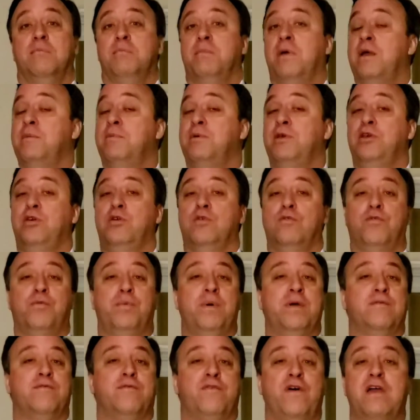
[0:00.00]
Maybe you've
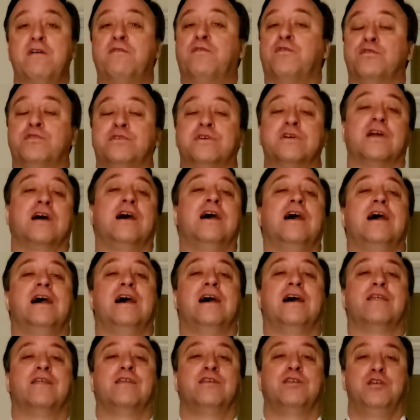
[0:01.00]
been faithful to
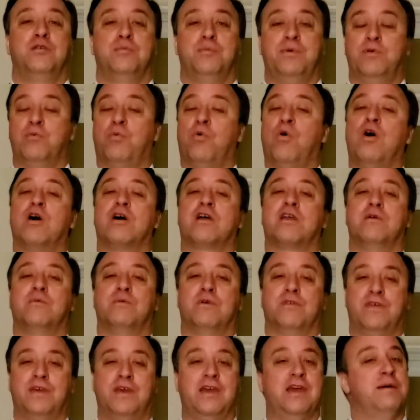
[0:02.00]
God and you've been walking
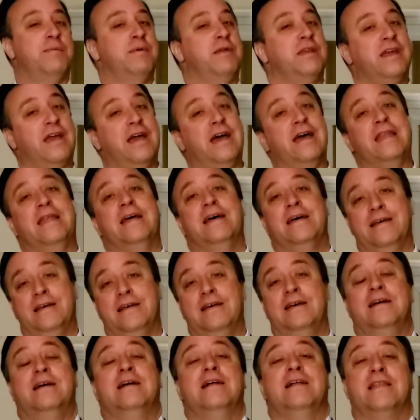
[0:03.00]
with Him, and yet
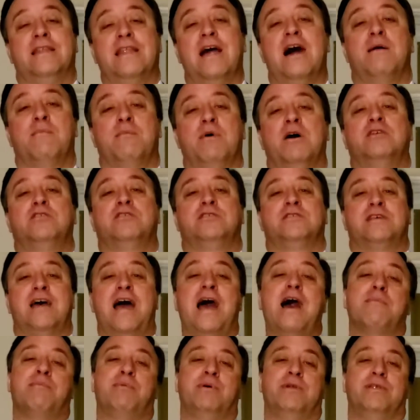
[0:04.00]
not much has
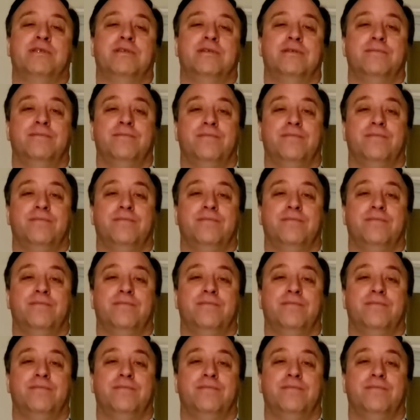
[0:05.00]
happened.